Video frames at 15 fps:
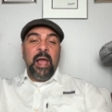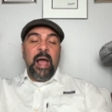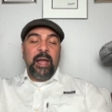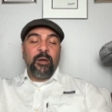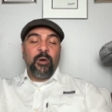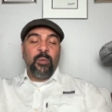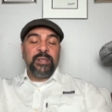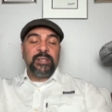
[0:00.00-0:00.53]

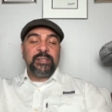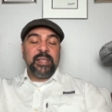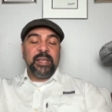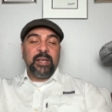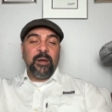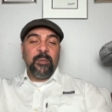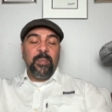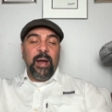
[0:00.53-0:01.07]
I always
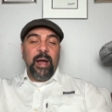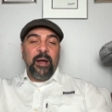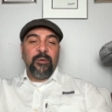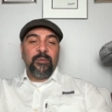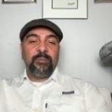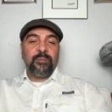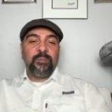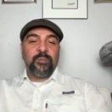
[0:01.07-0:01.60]
think
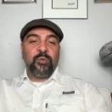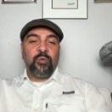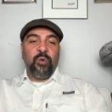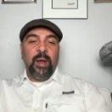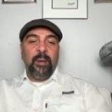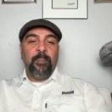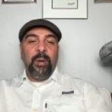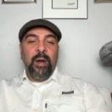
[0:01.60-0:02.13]
about
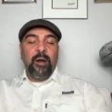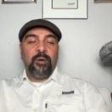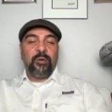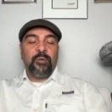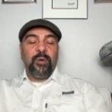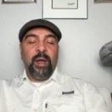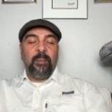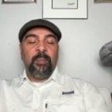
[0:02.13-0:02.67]
grandpa
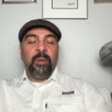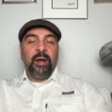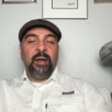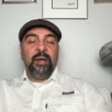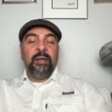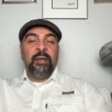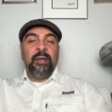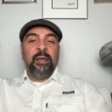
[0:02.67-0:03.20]
or
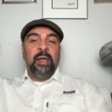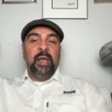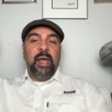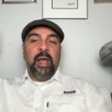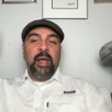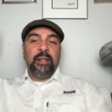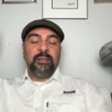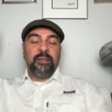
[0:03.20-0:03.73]
grandma,
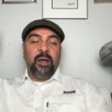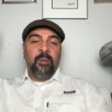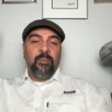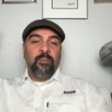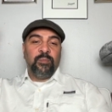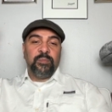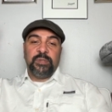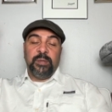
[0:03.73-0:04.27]
and
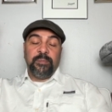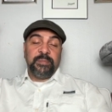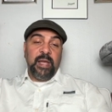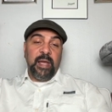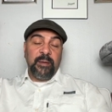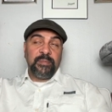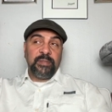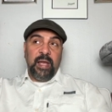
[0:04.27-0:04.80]

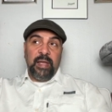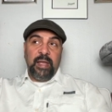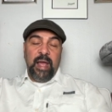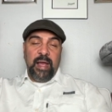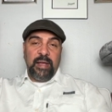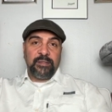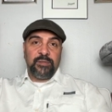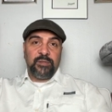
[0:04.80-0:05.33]
sometimes I
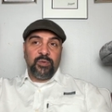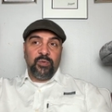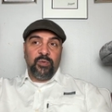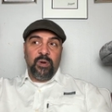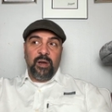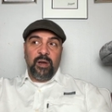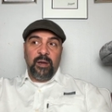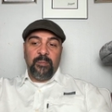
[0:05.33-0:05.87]
had
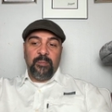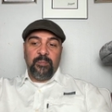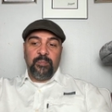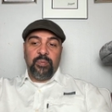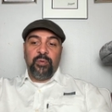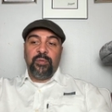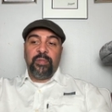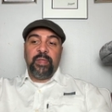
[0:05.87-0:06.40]
to
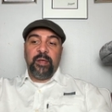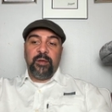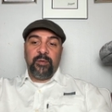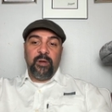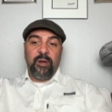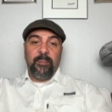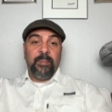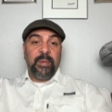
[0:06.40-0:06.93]
pull
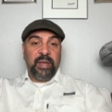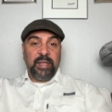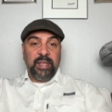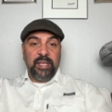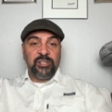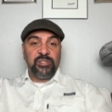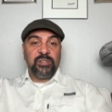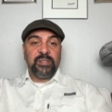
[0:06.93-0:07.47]
their
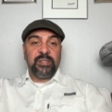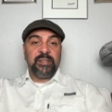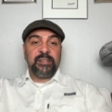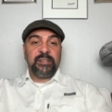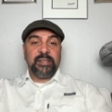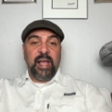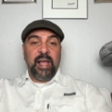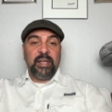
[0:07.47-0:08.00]
medication to
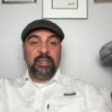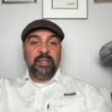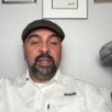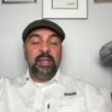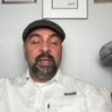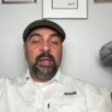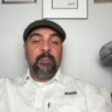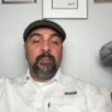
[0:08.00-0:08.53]
the side,
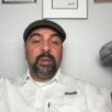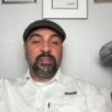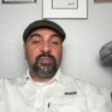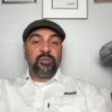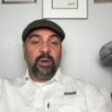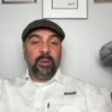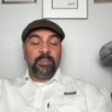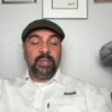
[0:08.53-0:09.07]
make
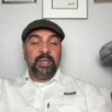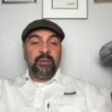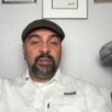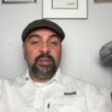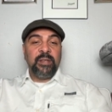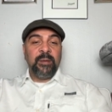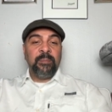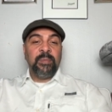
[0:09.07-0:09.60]
sure I'm
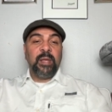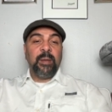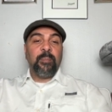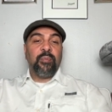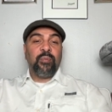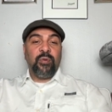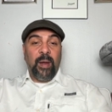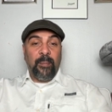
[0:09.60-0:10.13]
giving them
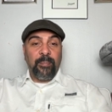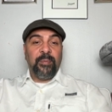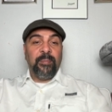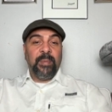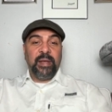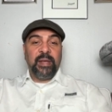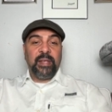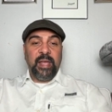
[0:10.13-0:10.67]
their
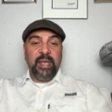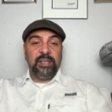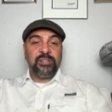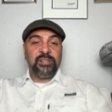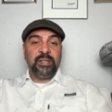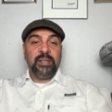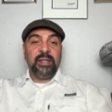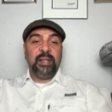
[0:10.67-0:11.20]
proper
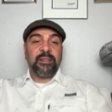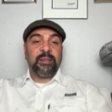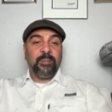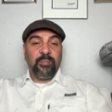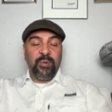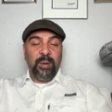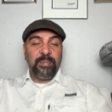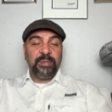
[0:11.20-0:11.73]
medication at the
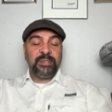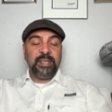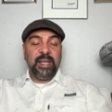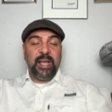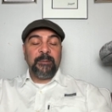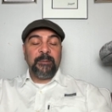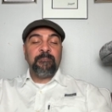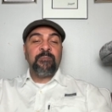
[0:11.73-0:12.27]
proper
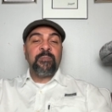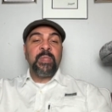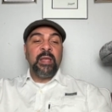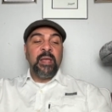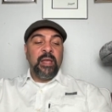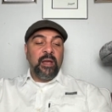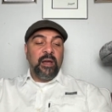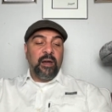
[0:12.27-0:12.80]
time,
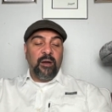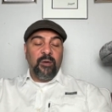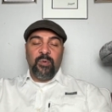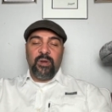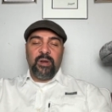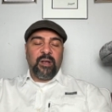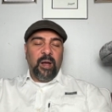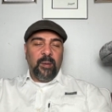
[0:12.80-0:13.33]

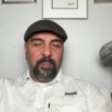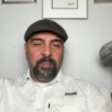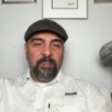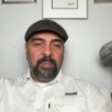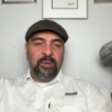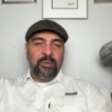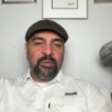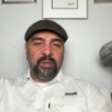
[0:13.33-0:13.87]
with a cup of
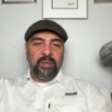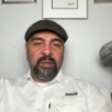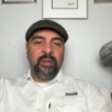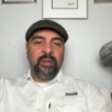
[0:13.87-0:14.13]
milk,